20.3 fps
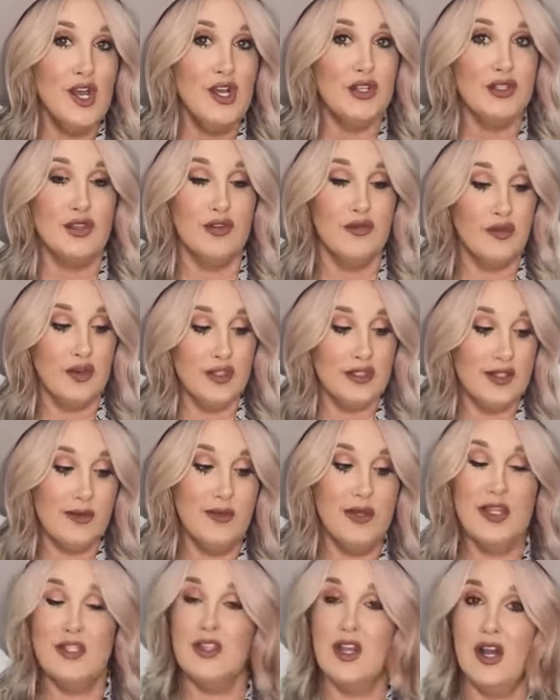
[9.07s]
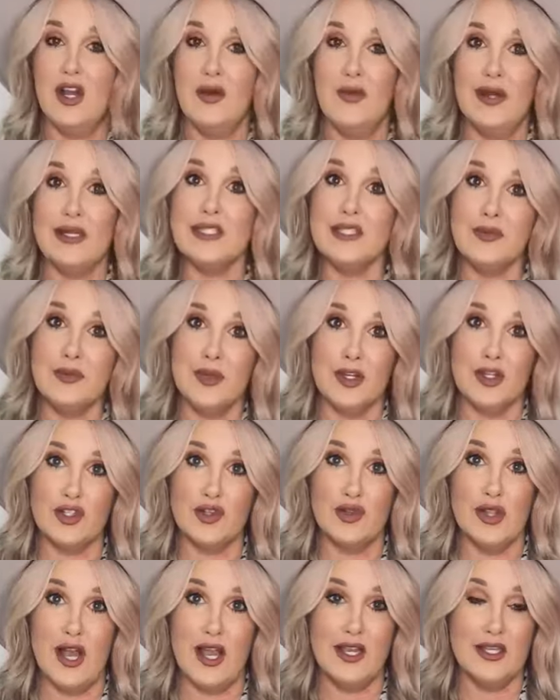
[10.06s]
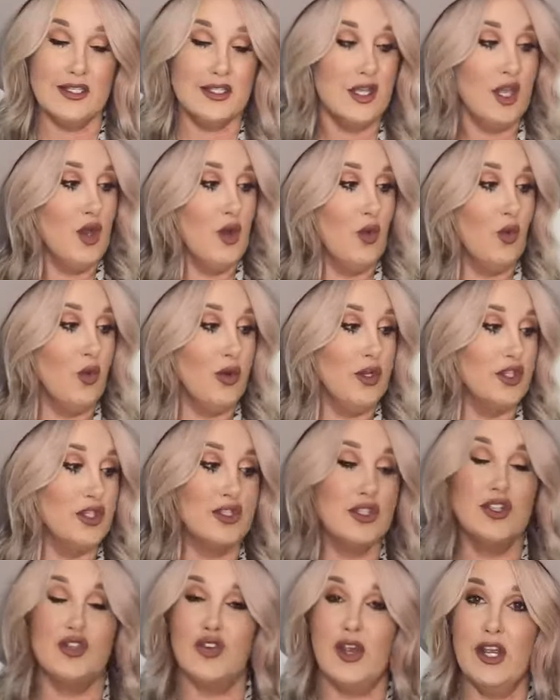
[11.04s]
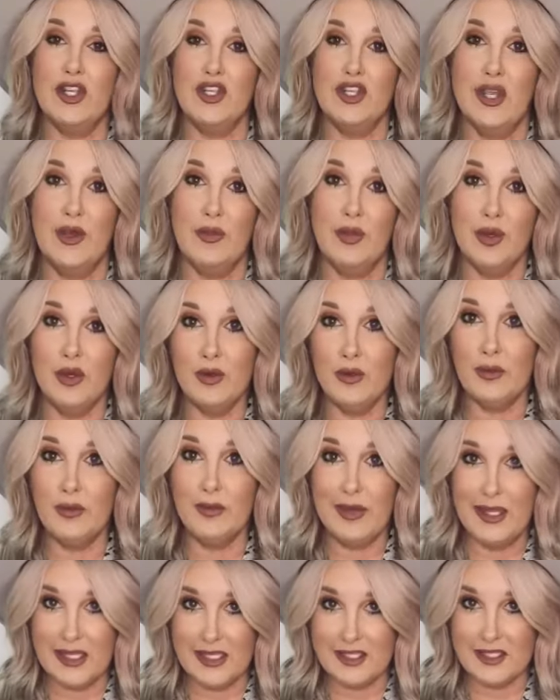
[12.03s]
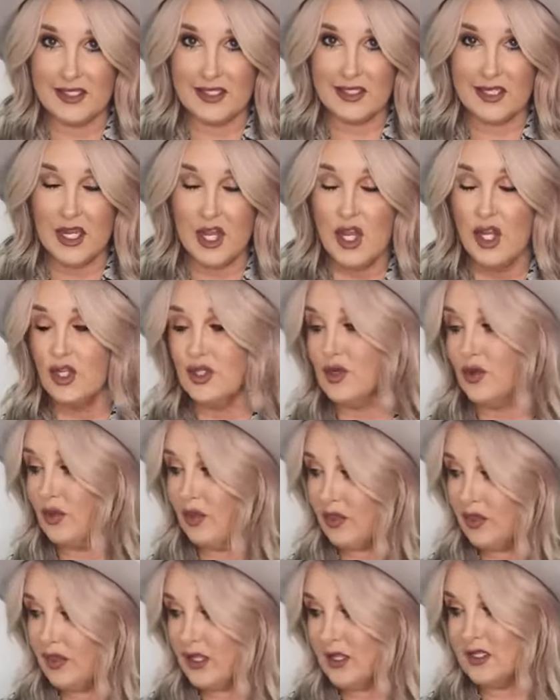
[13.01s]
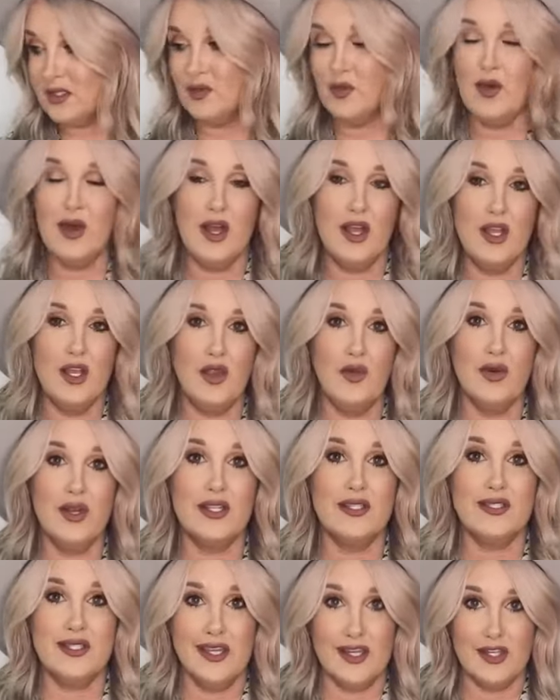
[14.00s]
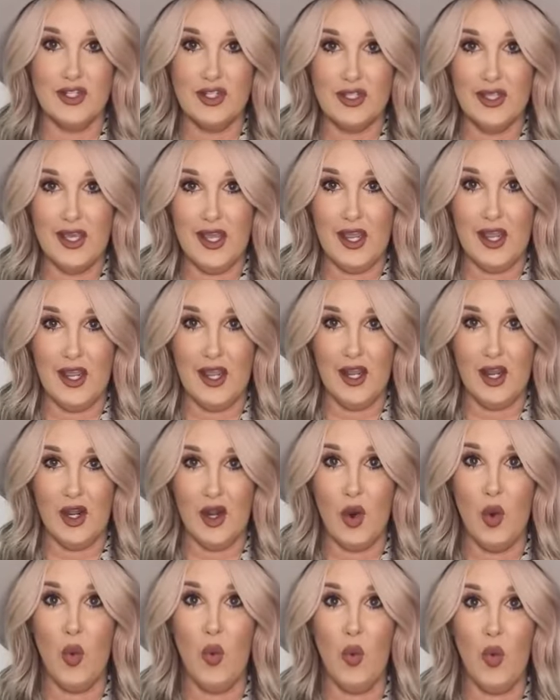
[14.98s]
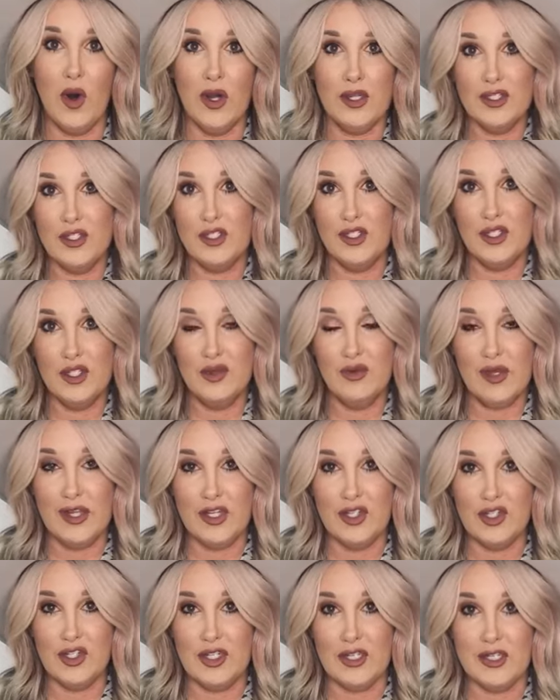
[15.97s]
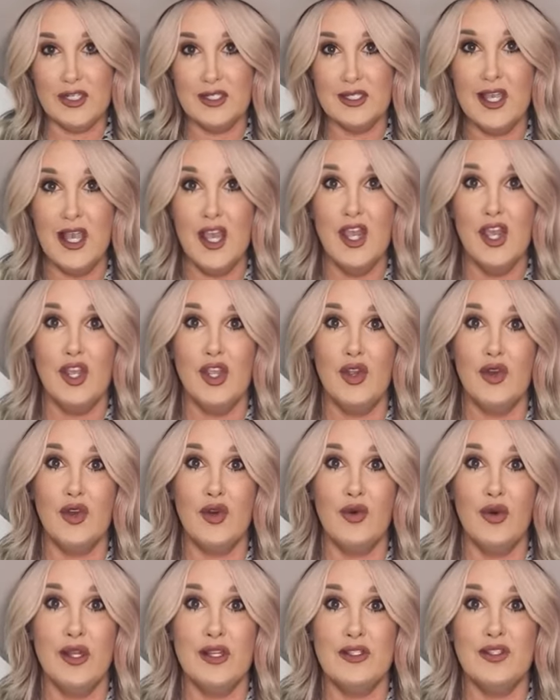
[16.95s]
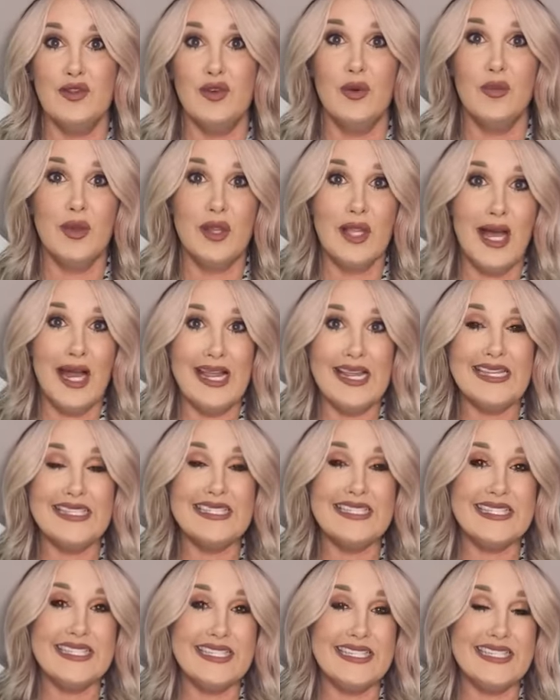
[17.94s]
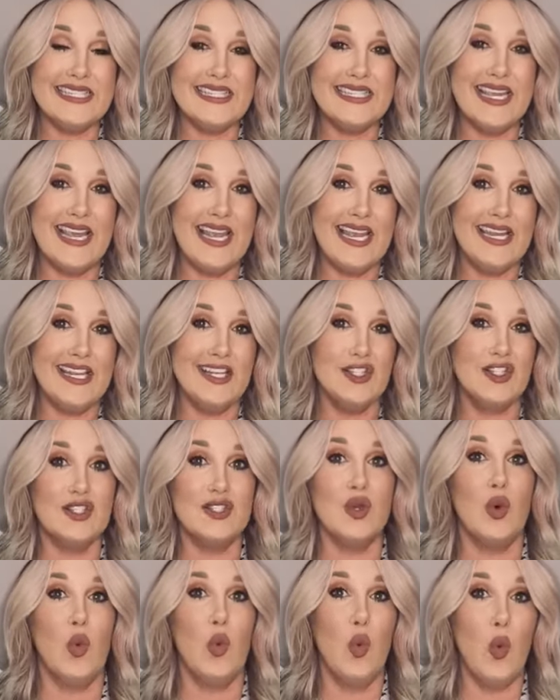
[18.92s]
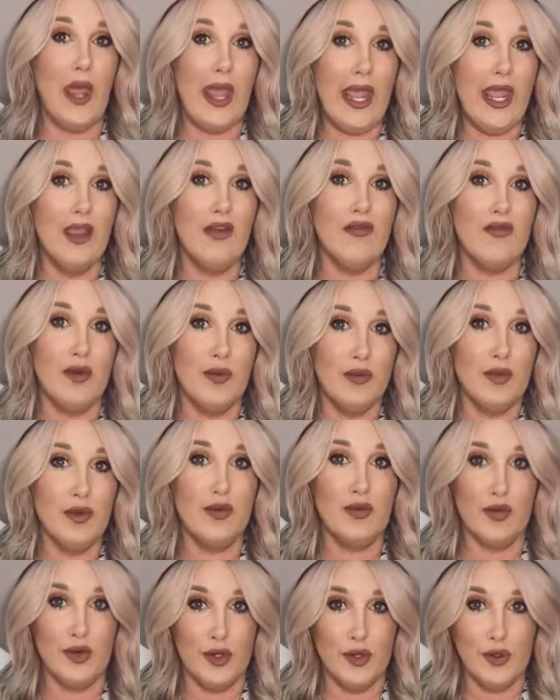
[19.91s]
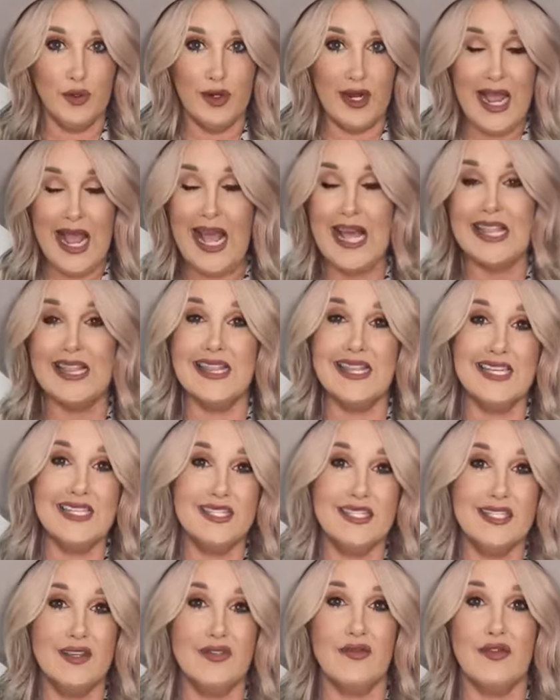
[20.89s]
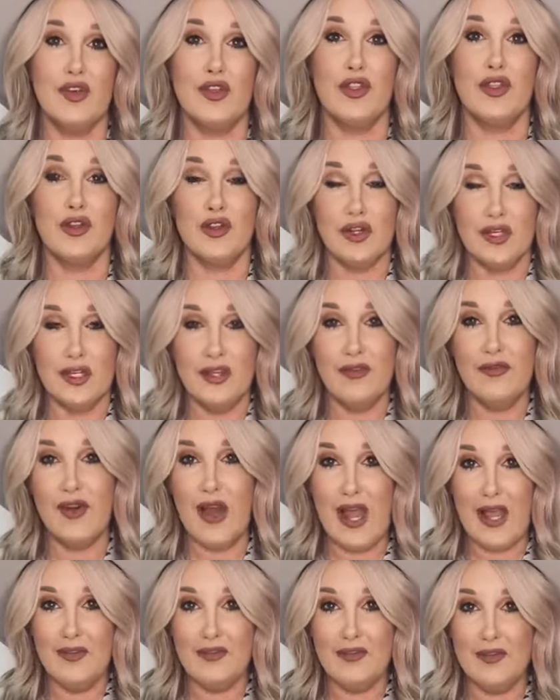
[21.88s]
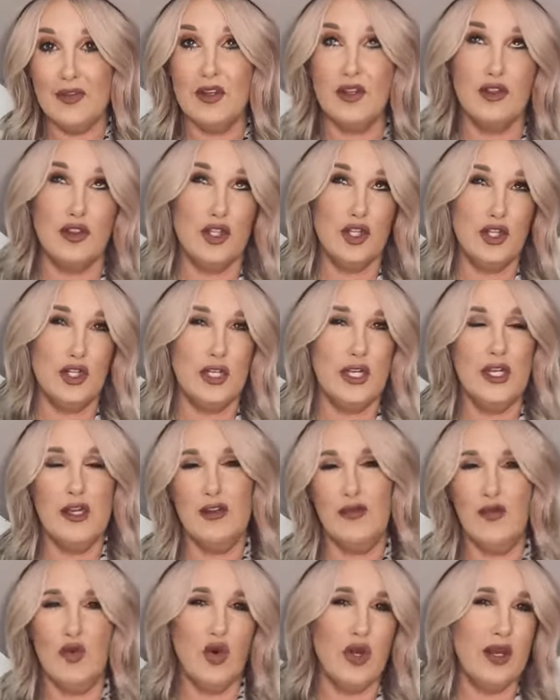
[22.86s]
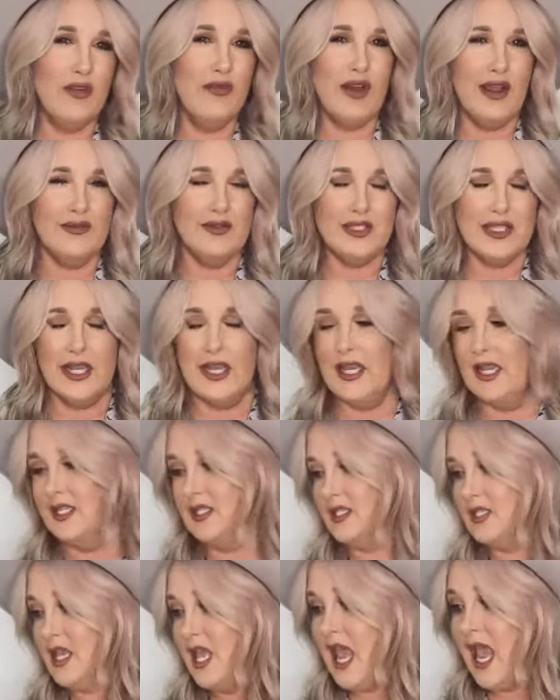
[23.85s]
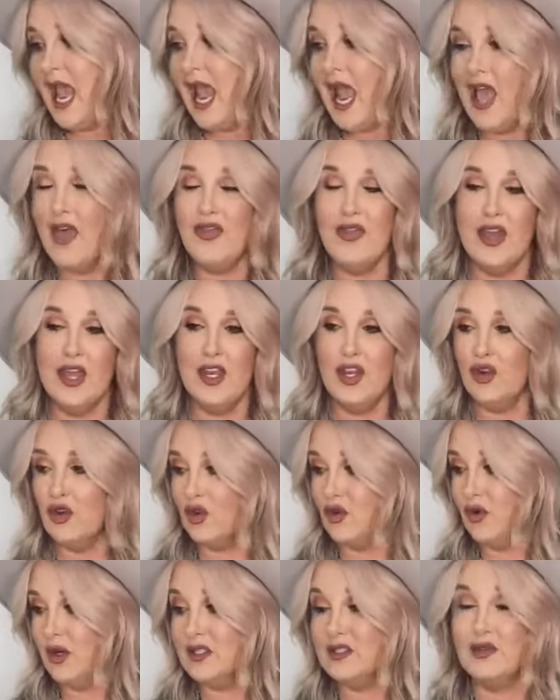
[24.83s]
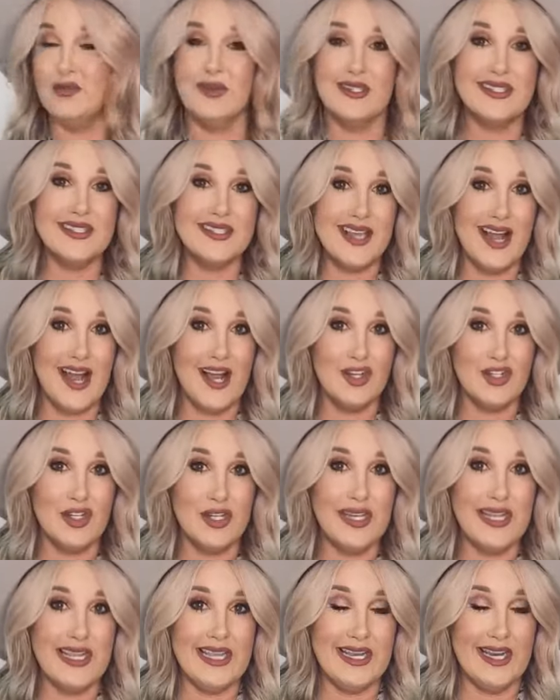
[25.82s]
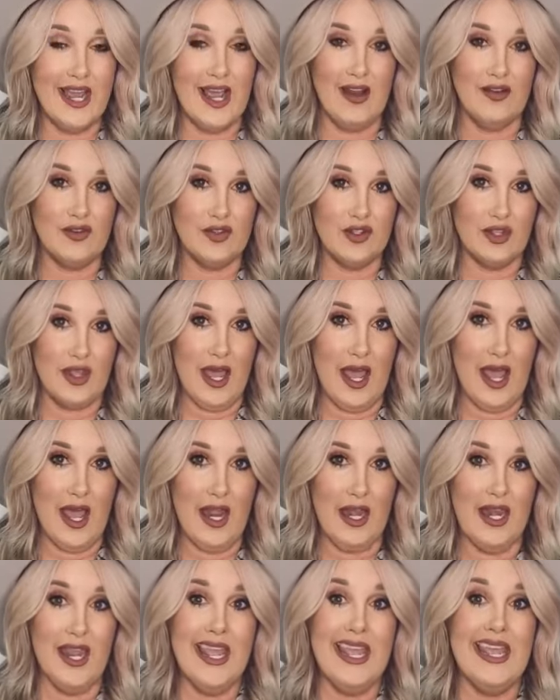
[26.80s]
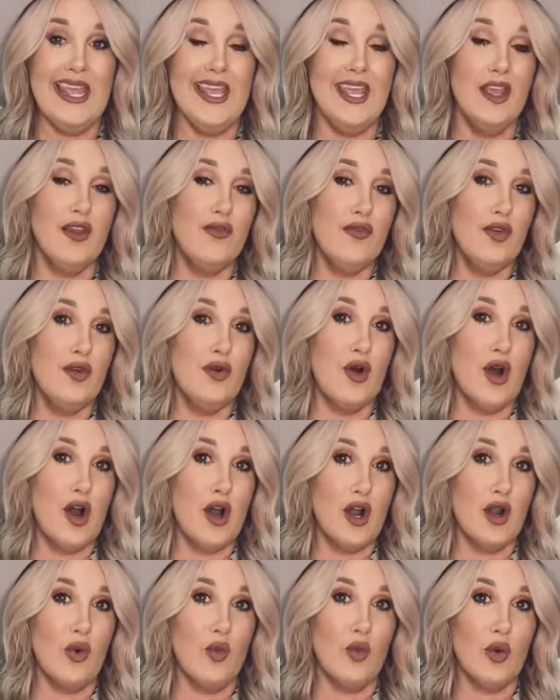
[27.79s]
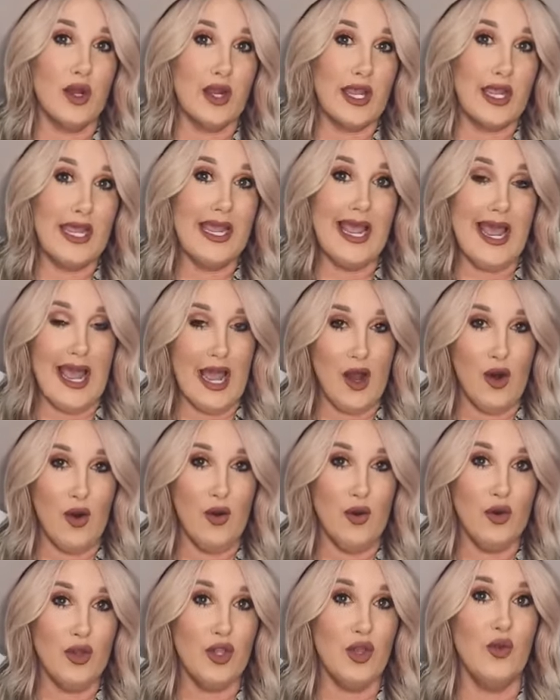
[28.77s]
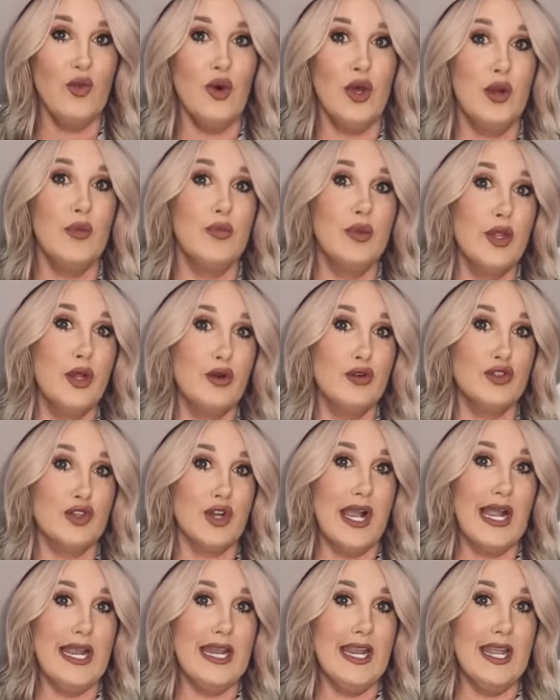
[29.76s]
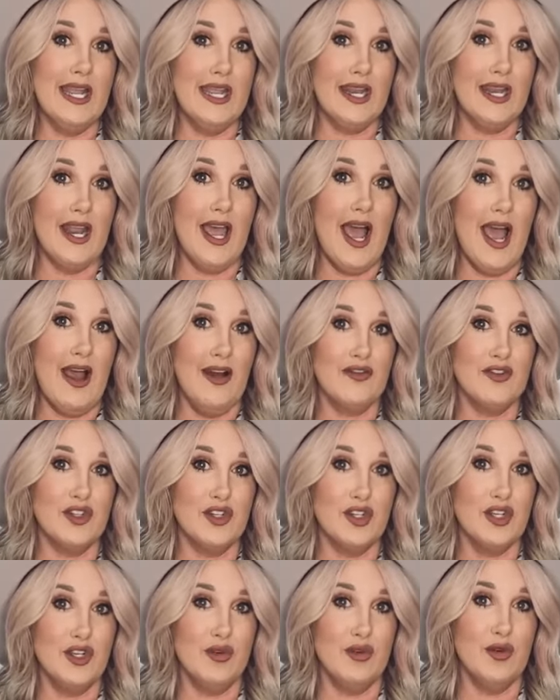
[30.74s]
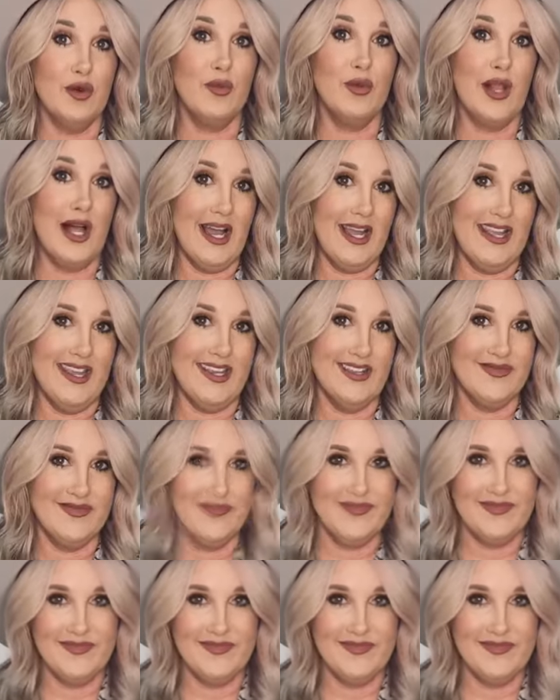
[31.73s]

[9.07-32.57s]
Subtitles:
So first I'm going to talk about Spiritualize, which is a dry shampoo mist. So this one, you want to section the hair 1 to 2 inches. You're going to apply it 6 to 8 inches away from the root. Let sit for 30 to 45 seconds, and then you're going to massage it in after that. If you are working out, you want to blow dry it in after you apply it.